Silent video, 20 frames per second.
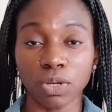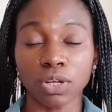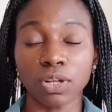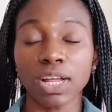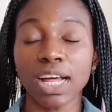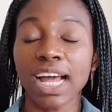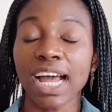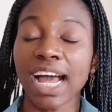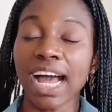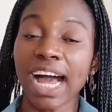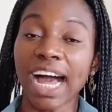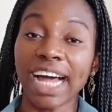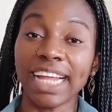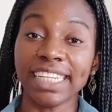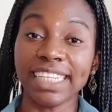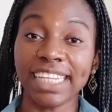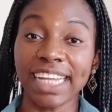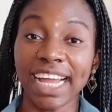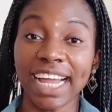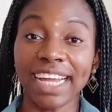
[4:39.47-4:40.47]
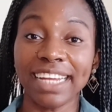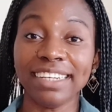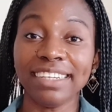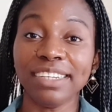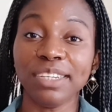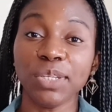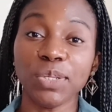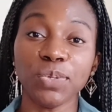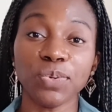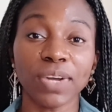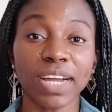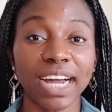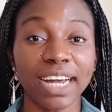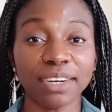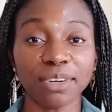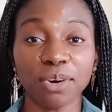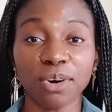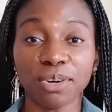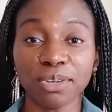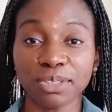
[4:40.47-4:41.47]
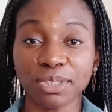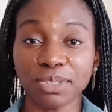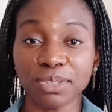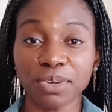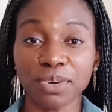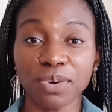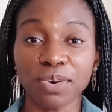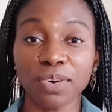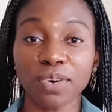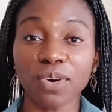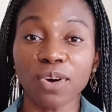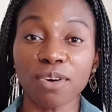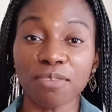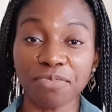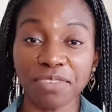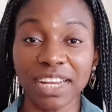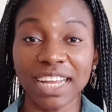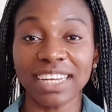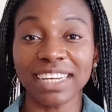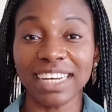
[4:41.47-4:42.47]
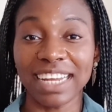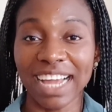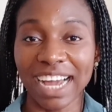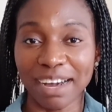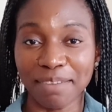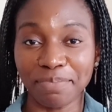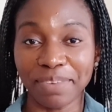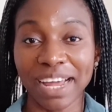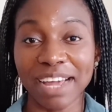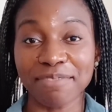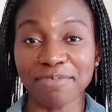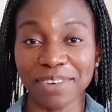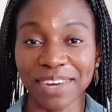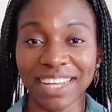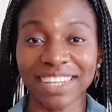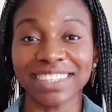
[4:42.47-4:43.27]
well, and then you can also confidently apply for